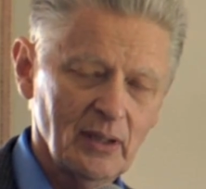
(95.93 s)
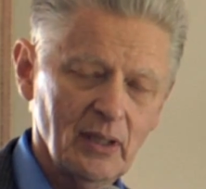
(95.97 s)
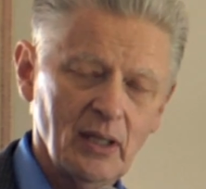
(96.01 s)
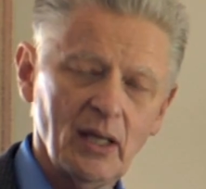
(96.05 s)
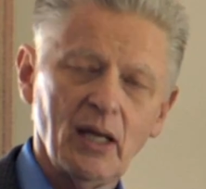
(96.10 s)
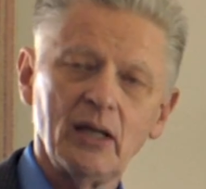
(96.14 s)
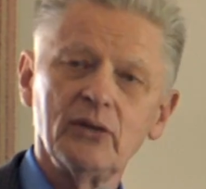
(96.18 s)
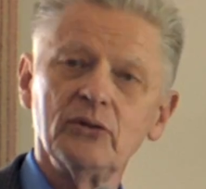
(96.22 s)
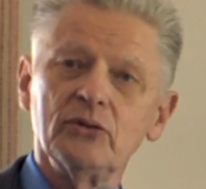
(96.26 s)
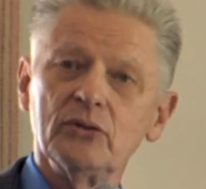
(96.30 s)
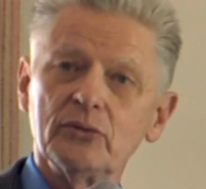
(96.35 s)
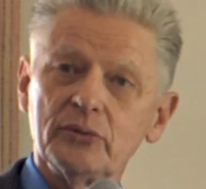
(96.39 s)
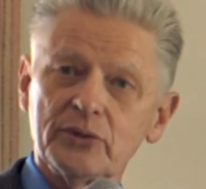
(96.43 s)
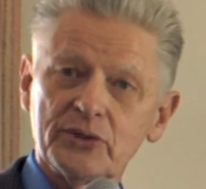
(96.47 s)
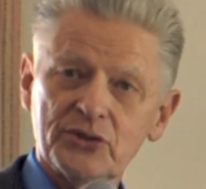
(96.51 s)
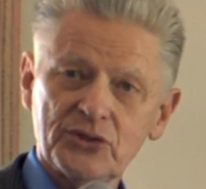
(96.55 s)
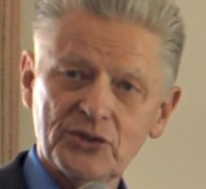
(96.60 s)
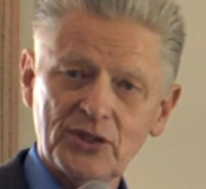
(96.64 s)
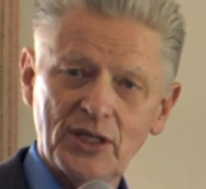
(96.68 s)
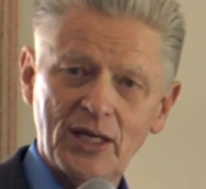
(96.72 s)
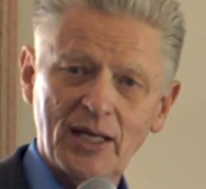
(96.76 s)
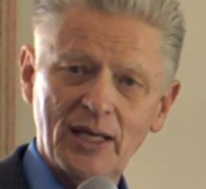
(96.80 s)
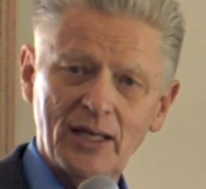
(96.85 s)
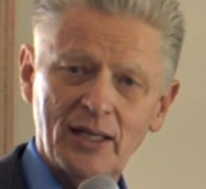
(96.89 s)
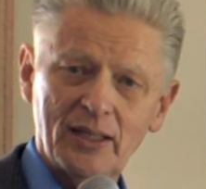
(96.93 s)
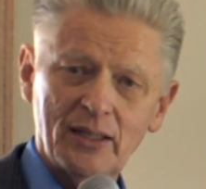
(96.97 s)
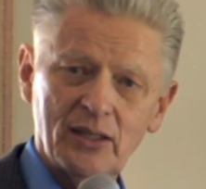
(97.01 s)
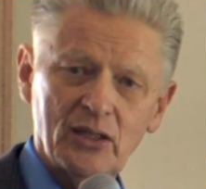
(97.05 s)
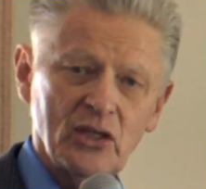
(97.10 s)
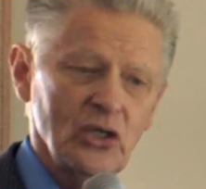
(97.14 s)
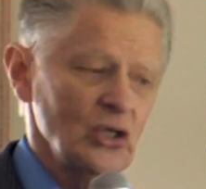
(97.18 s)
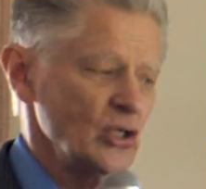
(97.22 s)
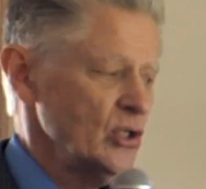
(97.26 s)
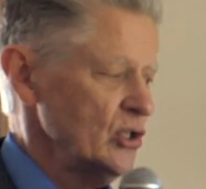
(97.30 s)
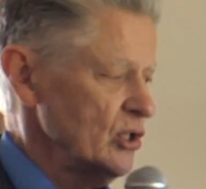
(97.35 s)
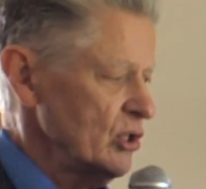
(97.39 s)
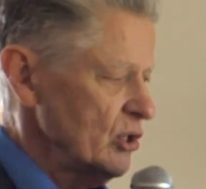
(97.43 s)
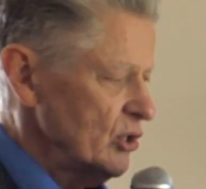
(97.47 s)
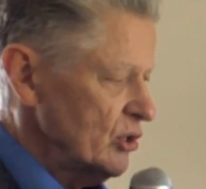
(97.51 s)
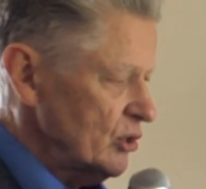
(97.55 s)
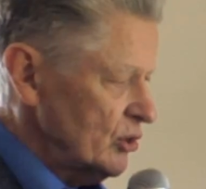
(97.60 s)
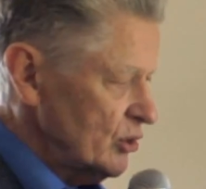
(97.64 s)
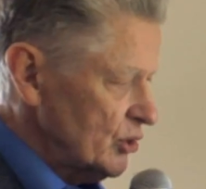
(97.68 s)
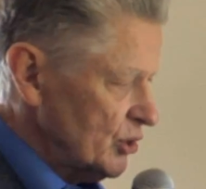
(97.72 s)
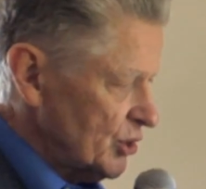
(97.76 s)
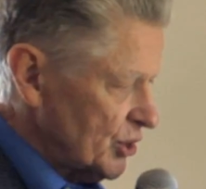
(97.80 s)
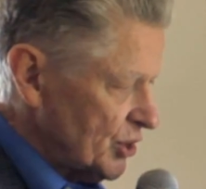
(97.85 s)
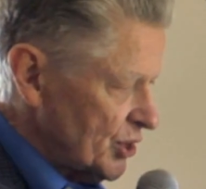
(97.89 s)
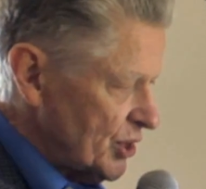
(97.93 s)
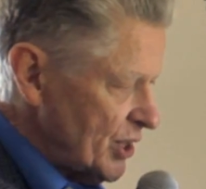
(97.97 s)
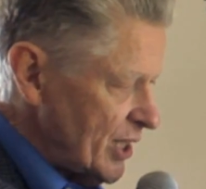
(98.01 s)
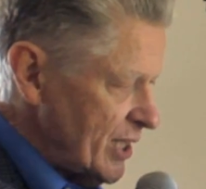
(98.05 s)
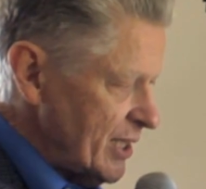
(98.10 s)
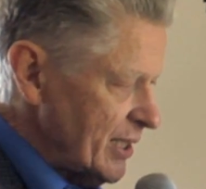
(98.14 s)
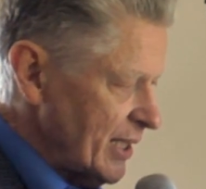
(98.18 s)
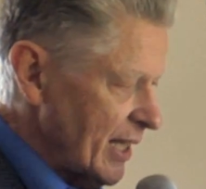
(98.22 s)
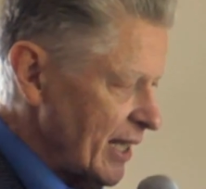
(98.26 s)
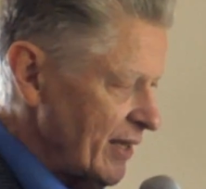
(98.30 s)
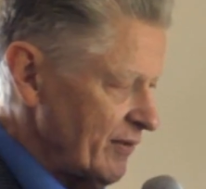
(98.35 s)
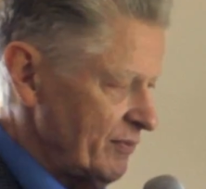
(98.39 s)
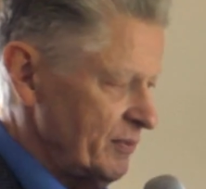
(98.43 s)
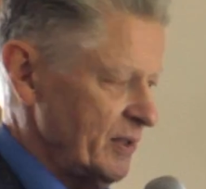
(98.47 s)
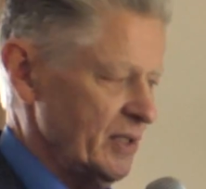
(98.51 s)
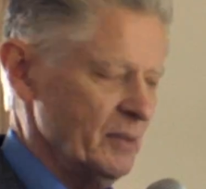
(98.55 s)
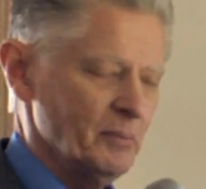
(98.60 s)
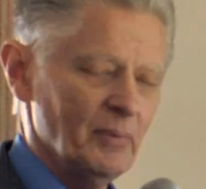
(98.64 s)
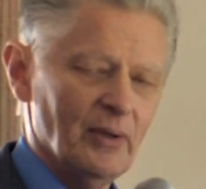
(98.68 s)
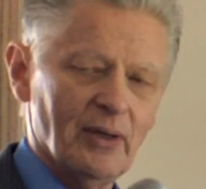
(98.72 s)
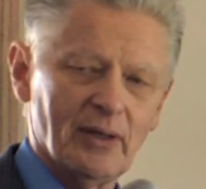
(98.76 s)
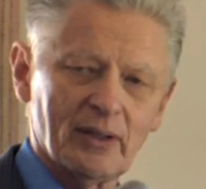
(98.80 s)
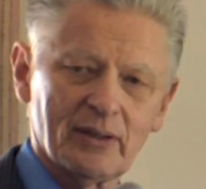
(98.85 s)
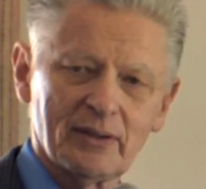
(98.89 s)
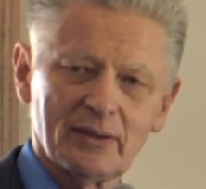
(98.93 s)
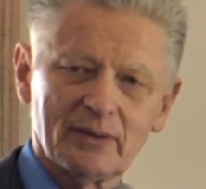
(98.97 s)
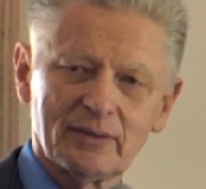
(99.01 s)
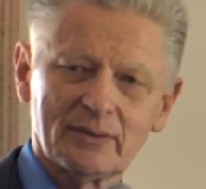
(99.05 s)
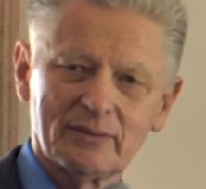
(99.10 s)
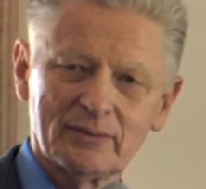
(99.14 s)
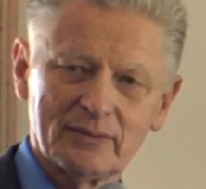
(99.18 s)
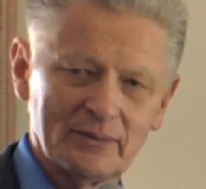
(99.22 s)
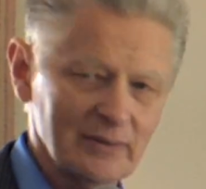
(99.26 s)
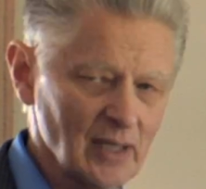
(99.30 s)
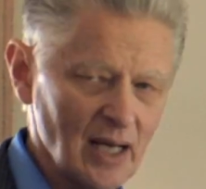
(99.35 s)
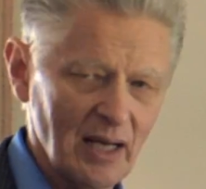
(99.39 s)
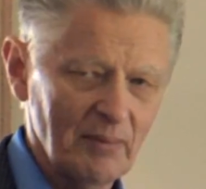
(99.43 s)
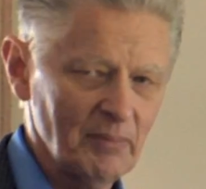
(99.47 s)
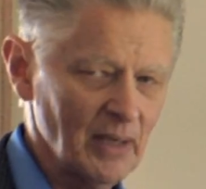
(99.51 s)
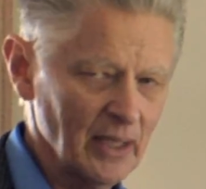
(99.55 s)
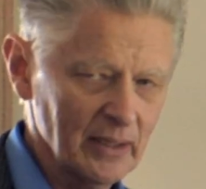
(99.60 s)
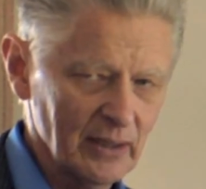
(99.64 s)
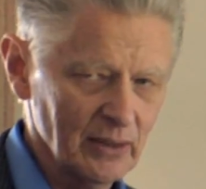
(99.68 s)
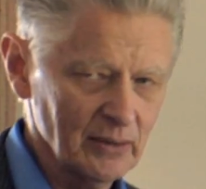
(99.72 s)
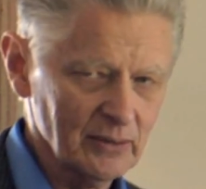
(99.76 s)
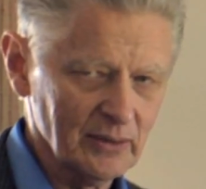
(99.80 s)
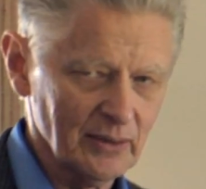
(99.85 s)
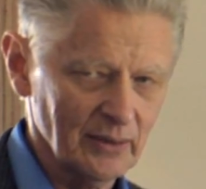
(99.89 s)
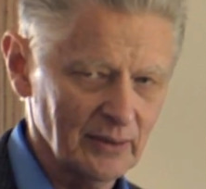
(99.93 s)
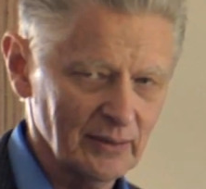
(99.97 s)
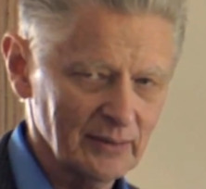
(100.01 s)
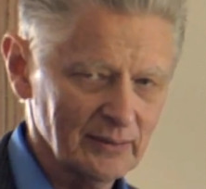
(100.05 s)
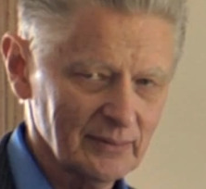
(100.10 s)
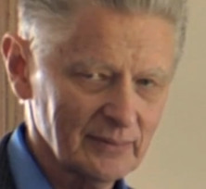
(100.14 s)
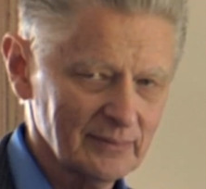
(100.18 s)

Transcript: And you would say, she gave me a book, not my uncle.